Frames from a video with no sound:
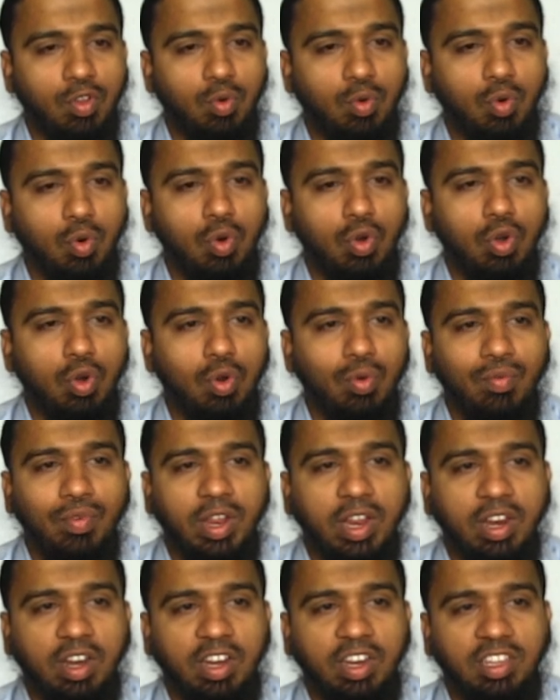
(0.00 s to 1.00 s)
you don't know
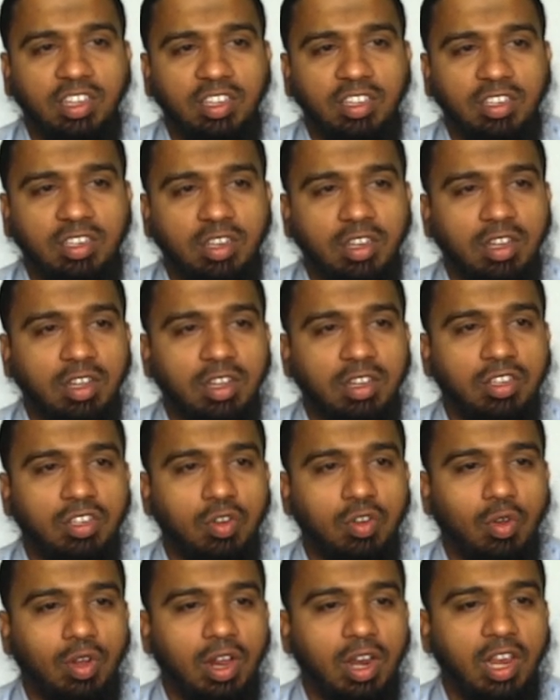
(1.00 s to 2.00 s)
where it is,
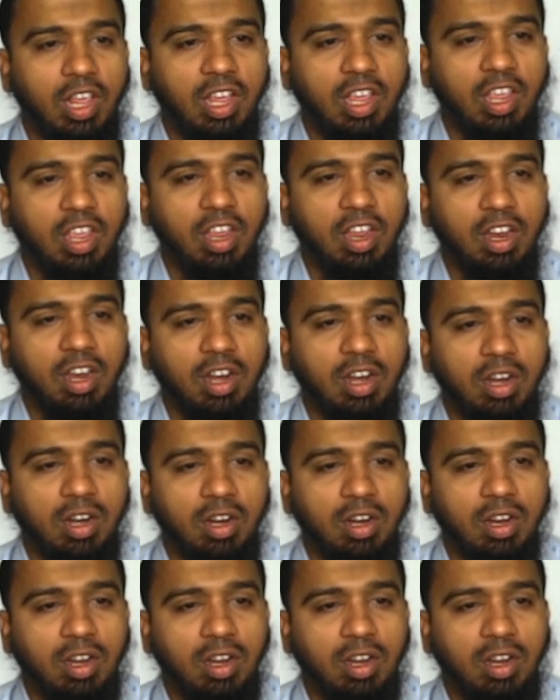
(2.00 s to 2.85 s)
so click here,